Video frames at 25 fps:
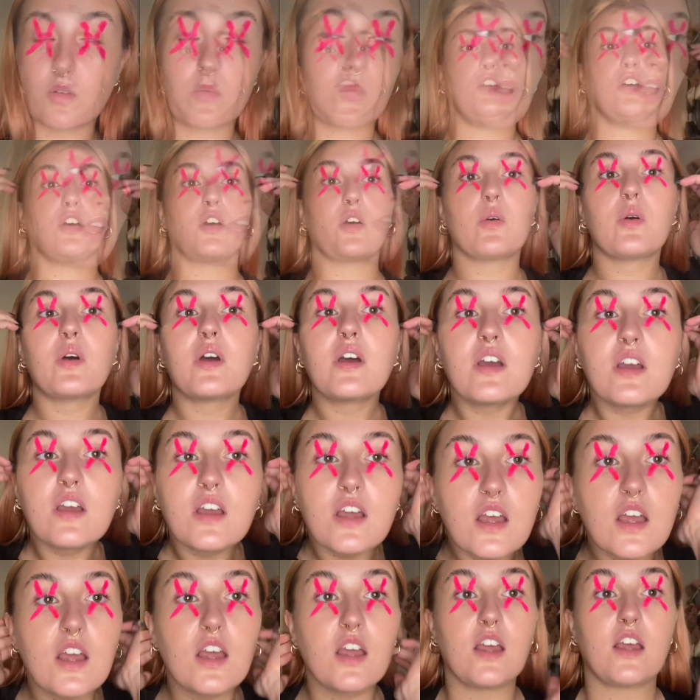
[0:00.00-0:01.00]
So
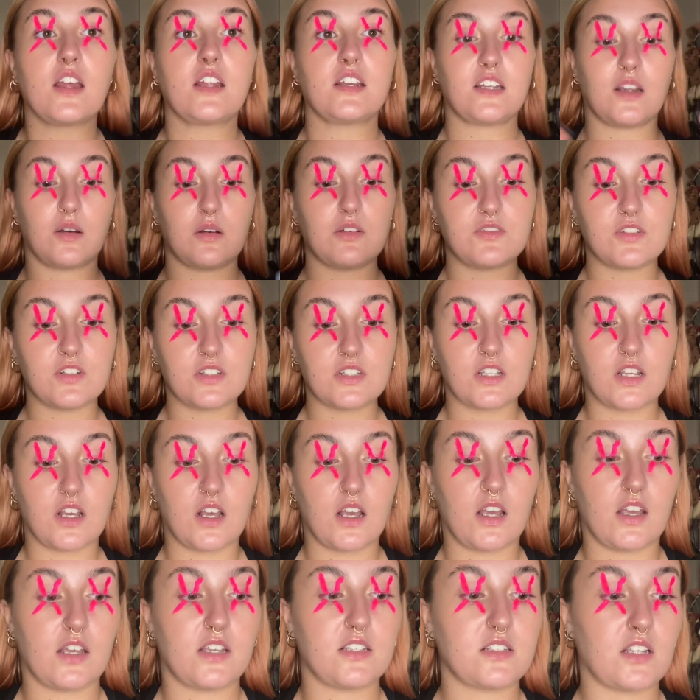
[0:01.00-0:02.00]
now I've done the
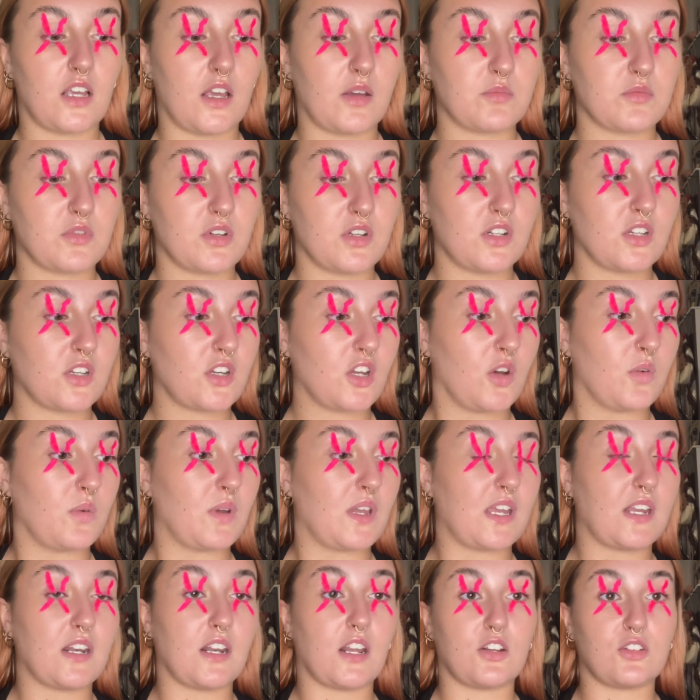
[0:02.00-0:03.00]
eyes, I'm going to go
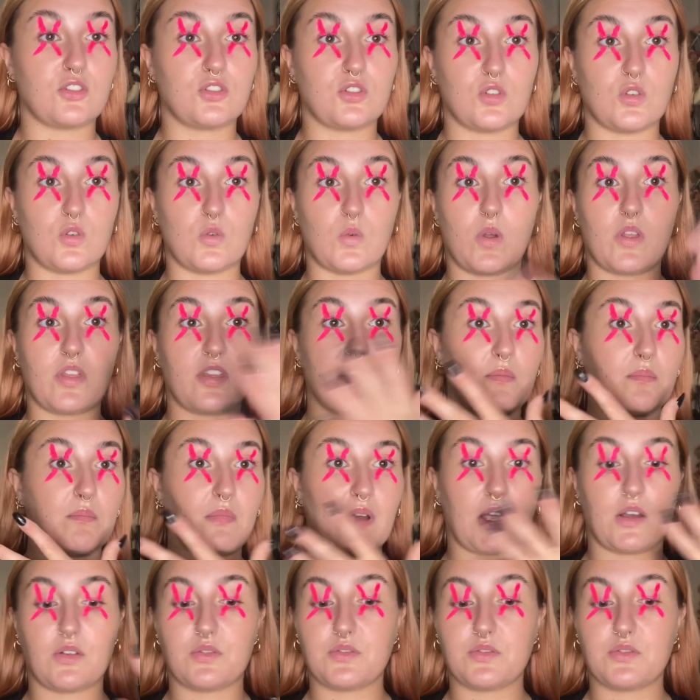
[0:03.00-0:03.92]
in and do the mouth